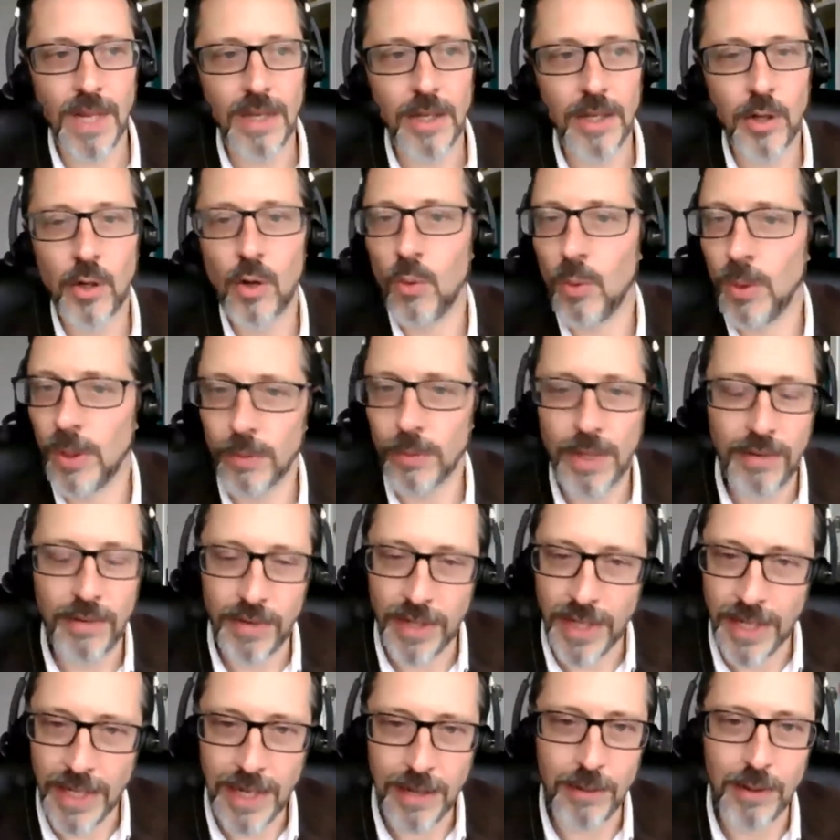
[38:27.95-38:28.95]
we'll
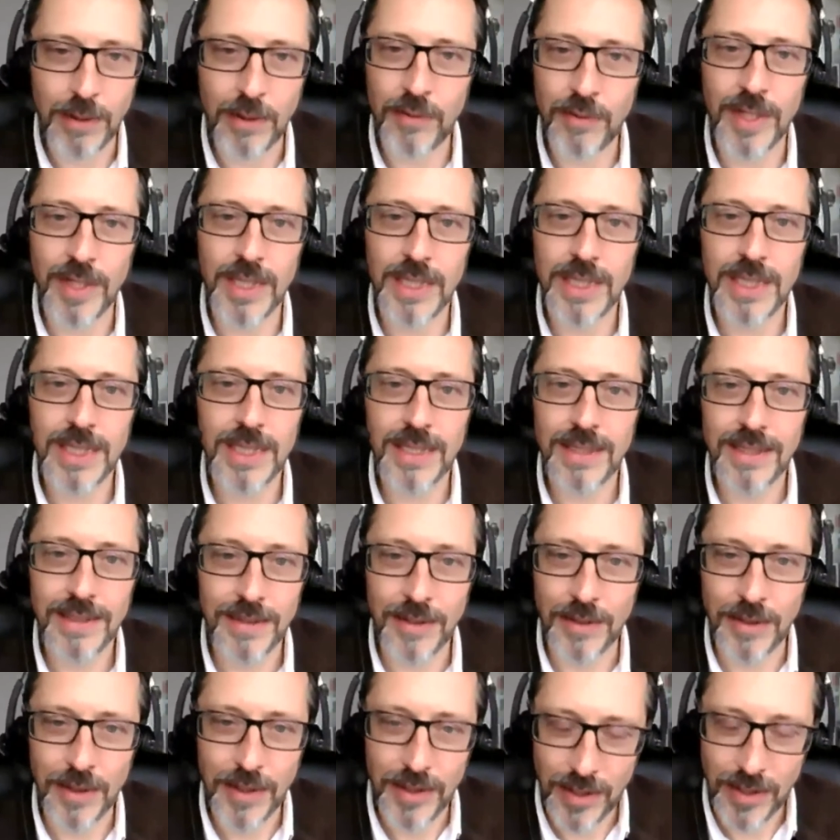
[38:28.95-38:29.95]
never get out of this.
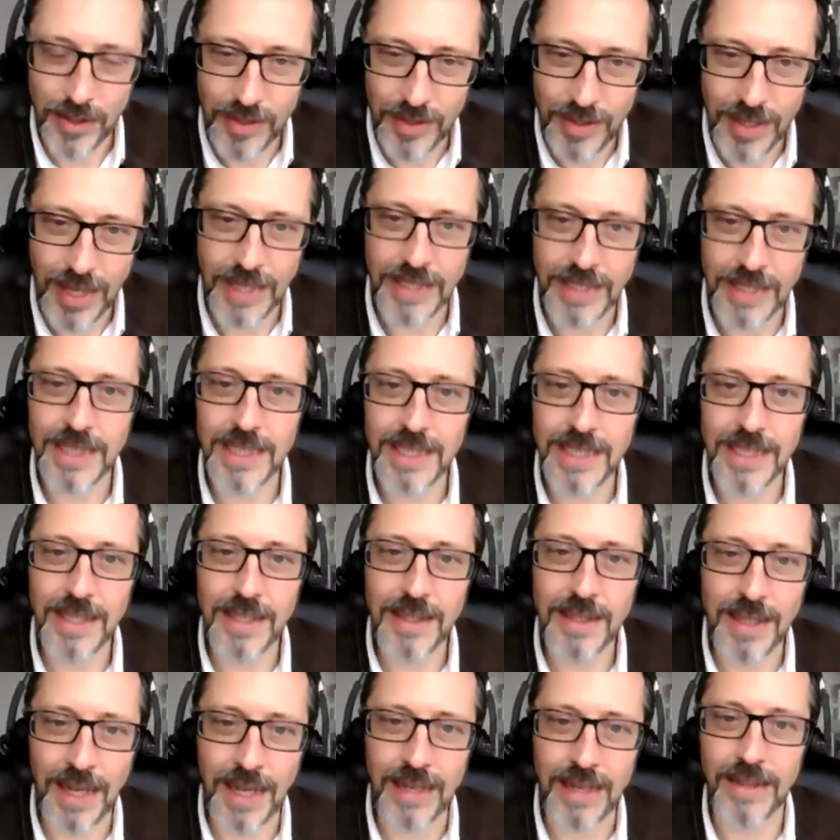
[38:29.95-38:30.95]

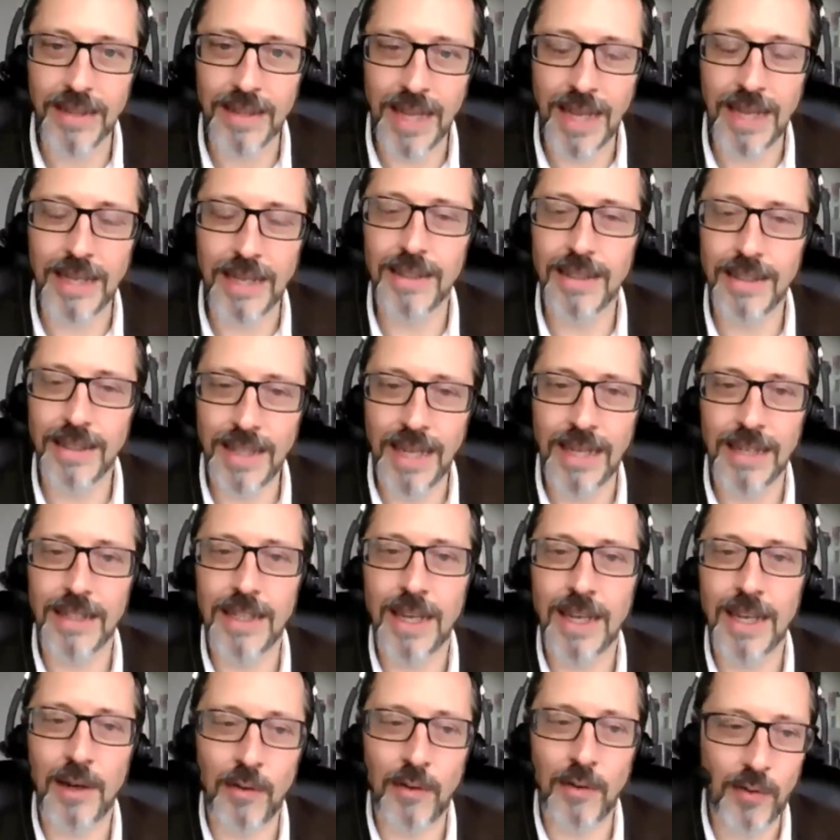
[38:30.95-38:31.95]
That
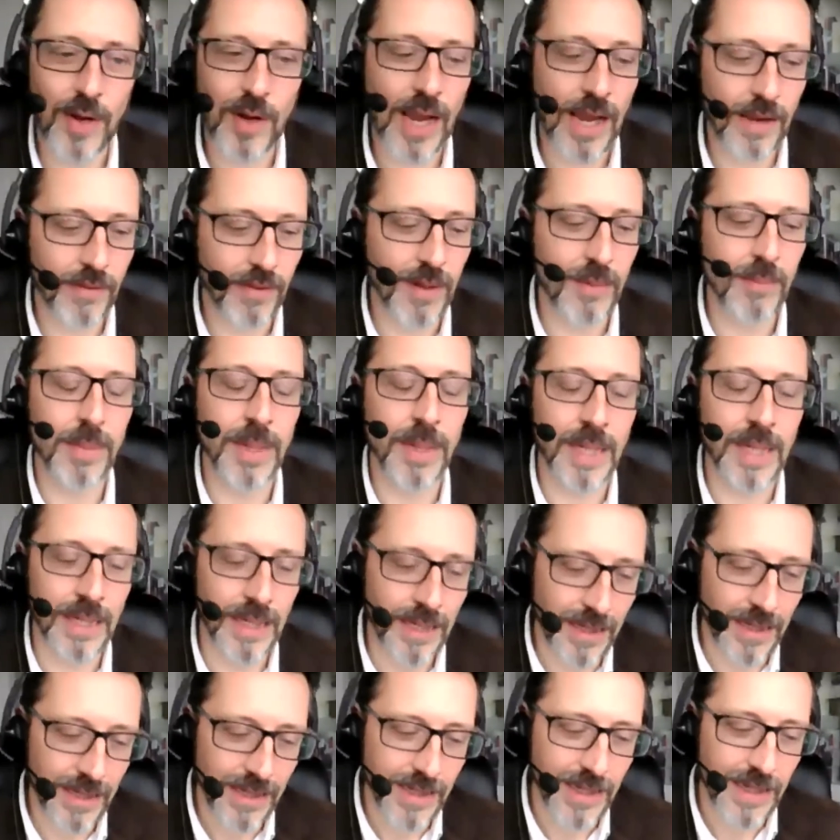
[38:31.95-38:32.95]
kind of having
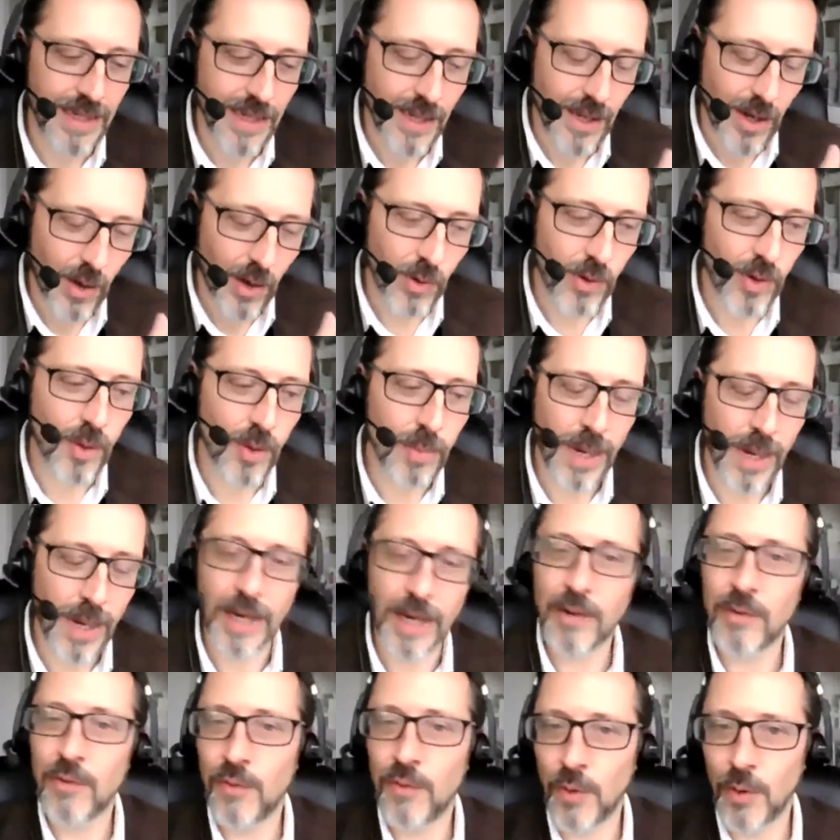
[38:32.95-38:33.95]
been on the
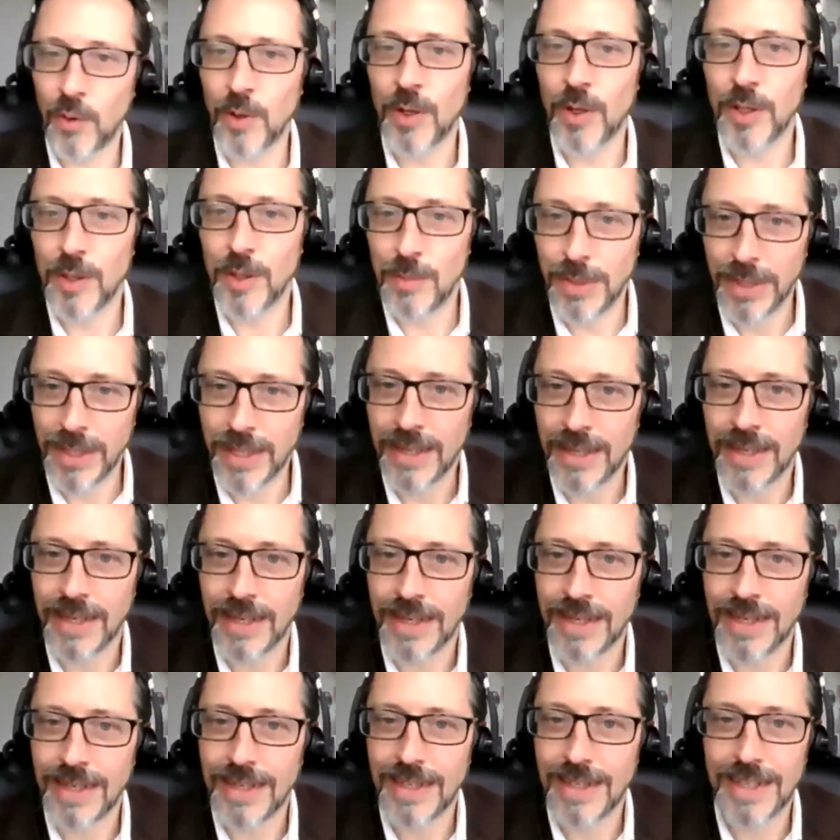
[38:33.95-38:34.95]
back foot at the
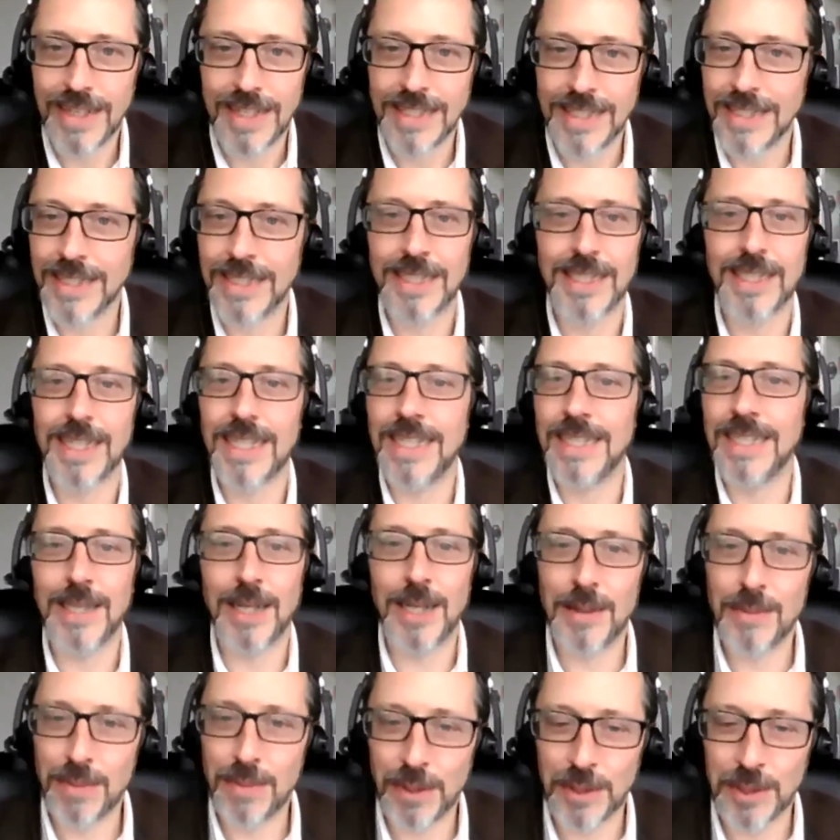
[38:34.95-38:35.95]
beginning is
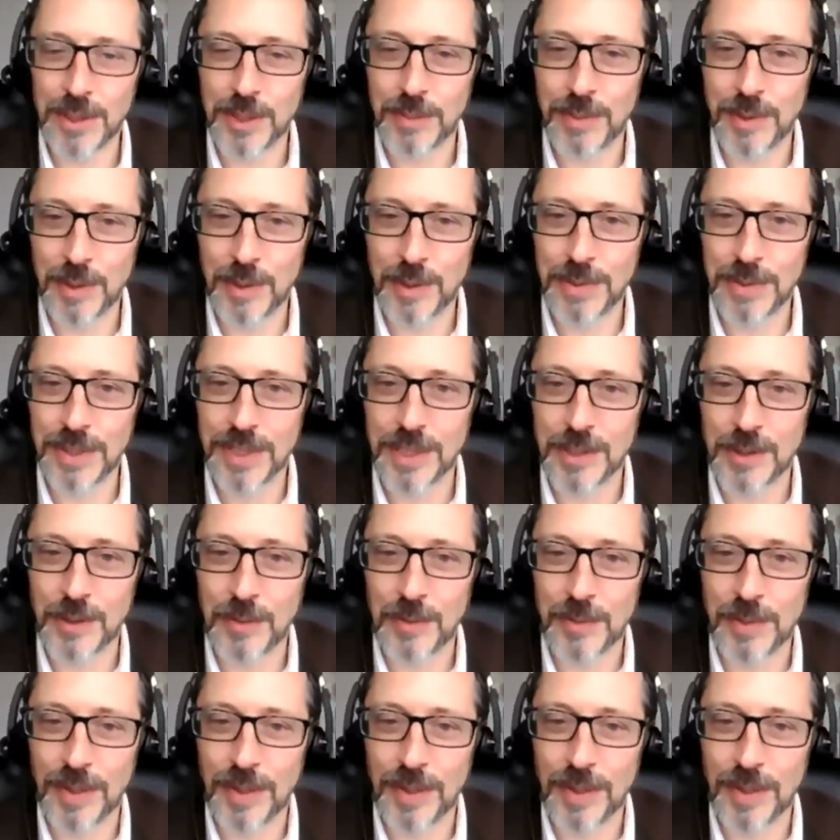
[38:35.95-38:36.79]
an impossible obstacle.